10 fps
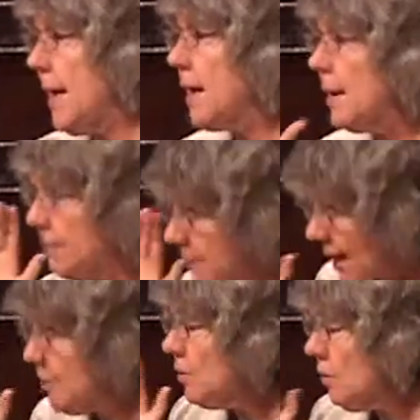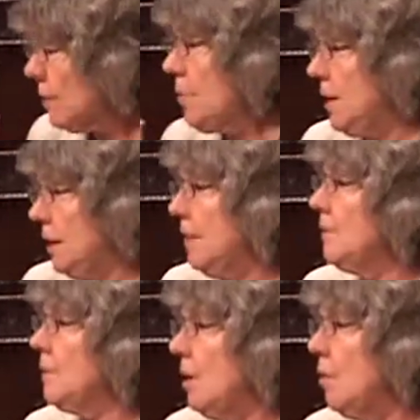And I knew them well enough
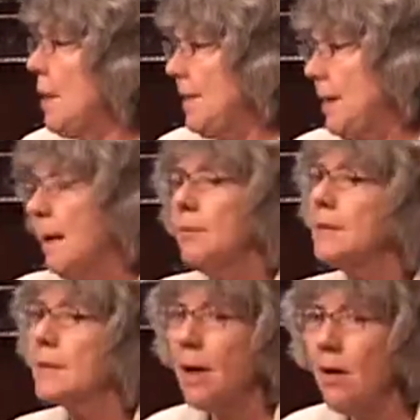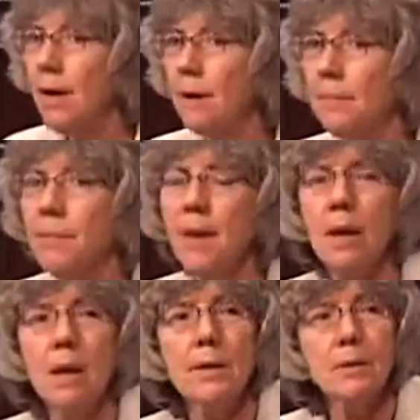to know by then I was scaring them.
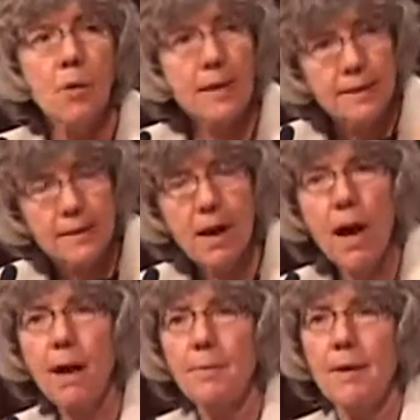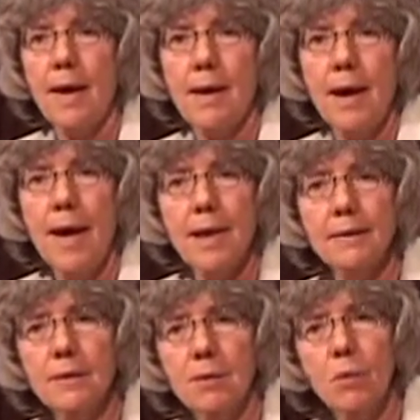So I stopped and I
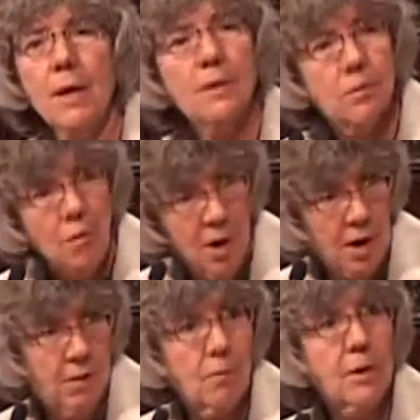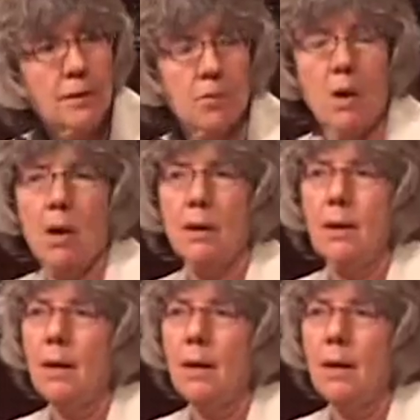asked, what is wrong? What is wrong?